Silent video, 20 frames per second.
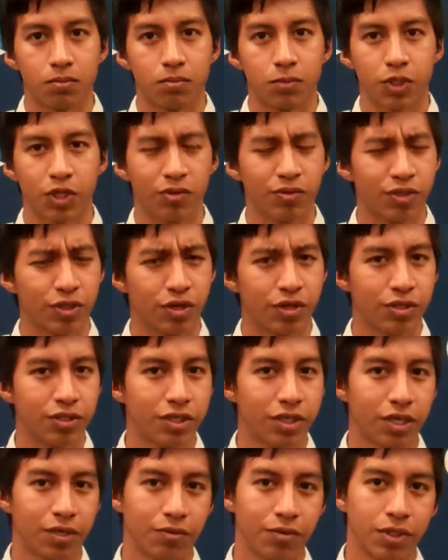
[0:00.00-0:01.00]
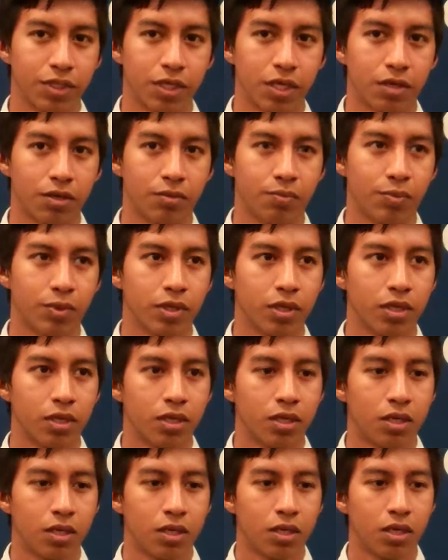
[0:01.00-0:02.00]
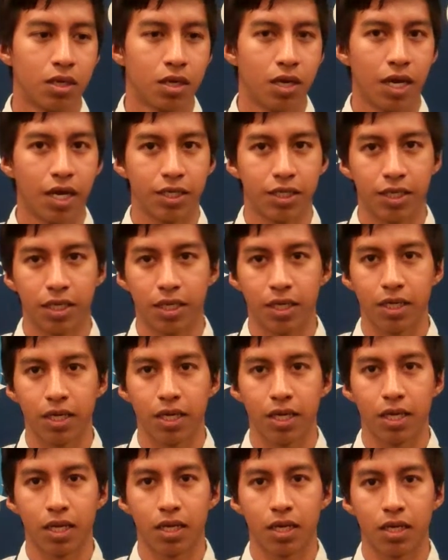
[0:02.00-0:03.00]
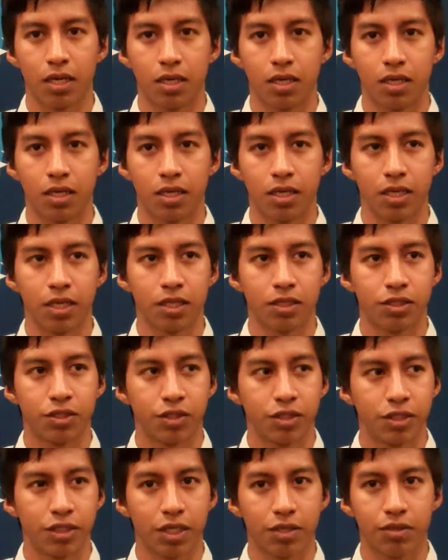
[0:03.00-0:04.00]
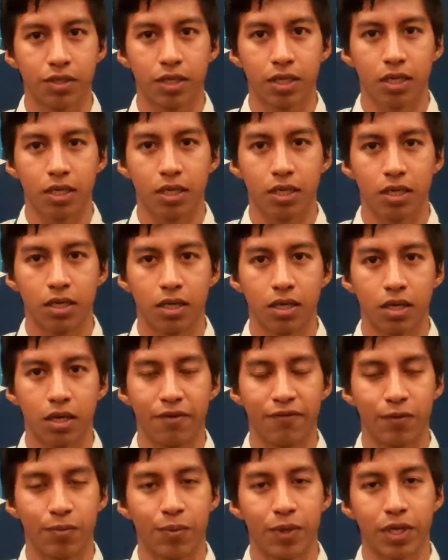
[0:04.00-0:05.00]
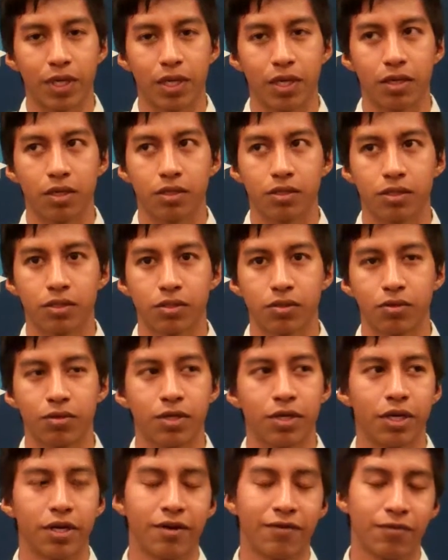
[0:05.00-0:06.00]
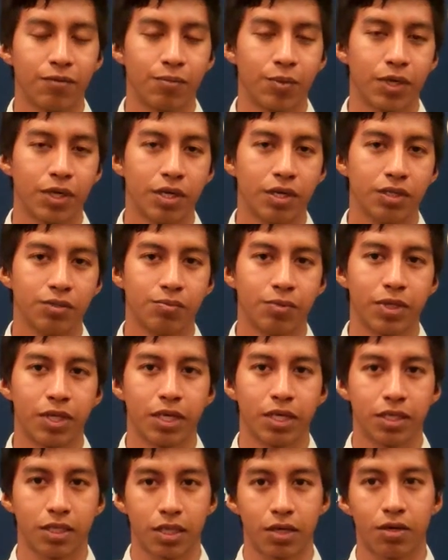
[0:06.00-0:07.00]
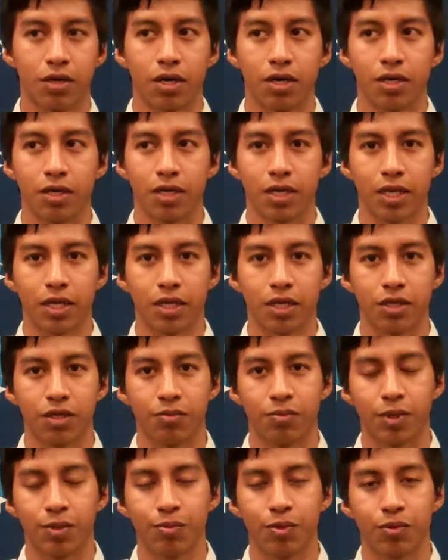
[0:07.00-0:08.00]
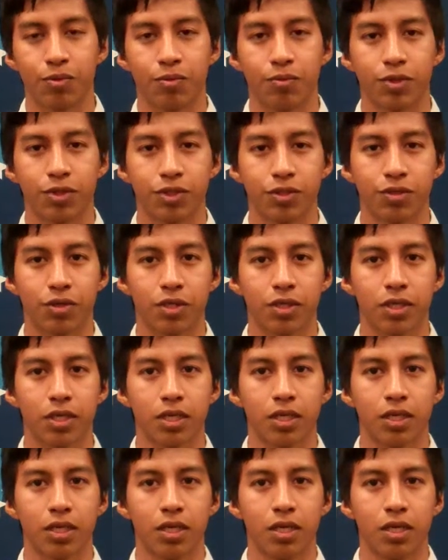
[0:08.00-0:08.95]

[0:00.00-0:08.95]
So it was hard to like reach out, but I did, and it turns out that everybody else, or not everybody else, but like there are like other people who were struggling.